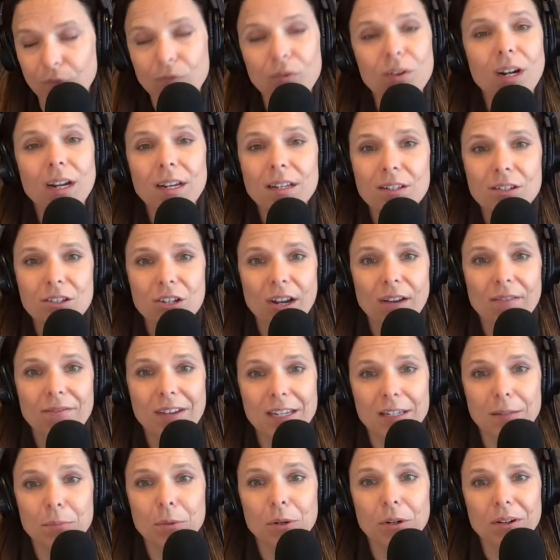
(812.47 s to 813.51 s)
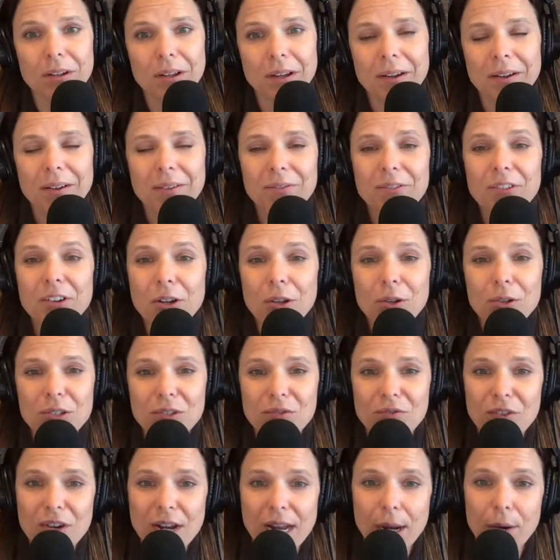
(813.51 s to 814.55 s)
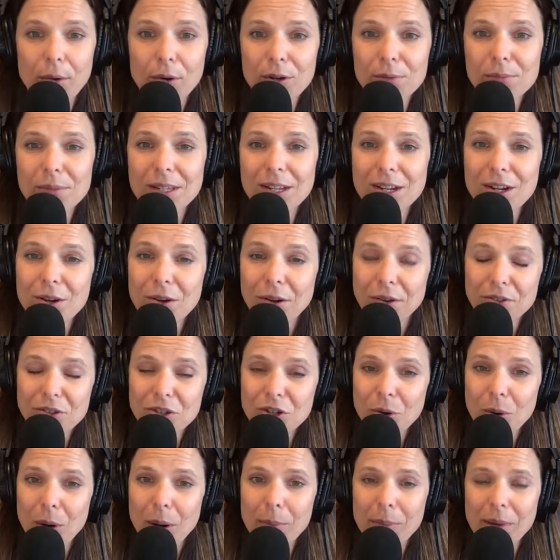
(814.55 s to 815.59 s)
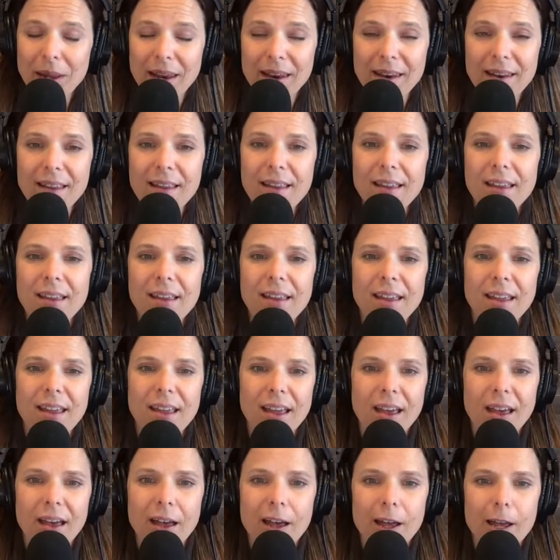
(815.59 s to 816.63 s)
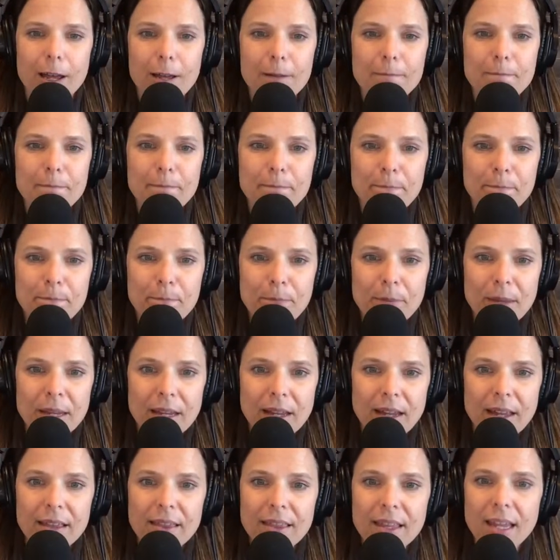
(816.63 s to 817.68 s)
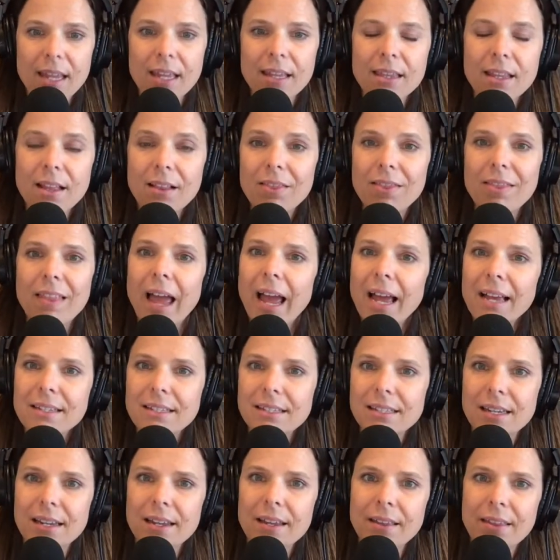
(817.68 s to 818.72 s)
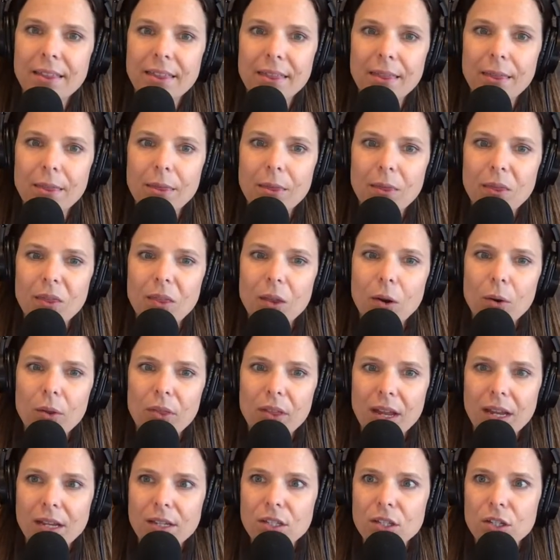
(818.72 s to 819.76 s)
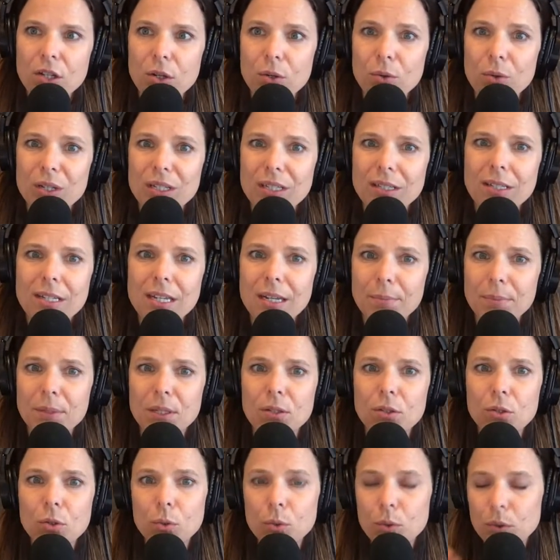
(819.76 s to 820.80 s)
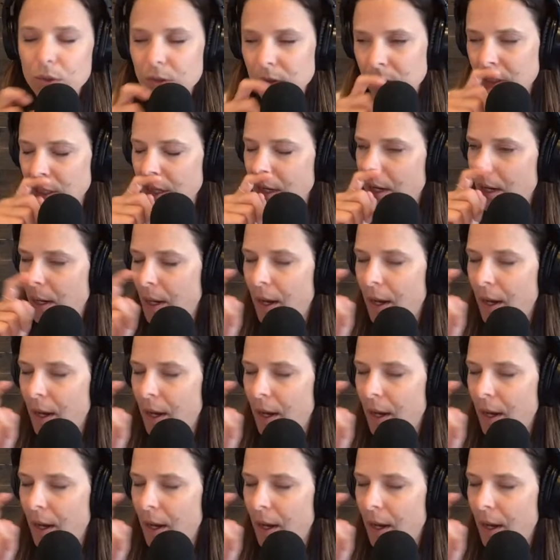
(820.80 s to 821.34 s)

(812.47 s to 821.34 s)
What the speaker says: don't forget to check Facebook for those free groups that you can show up in. And then the last little things too is tips and tools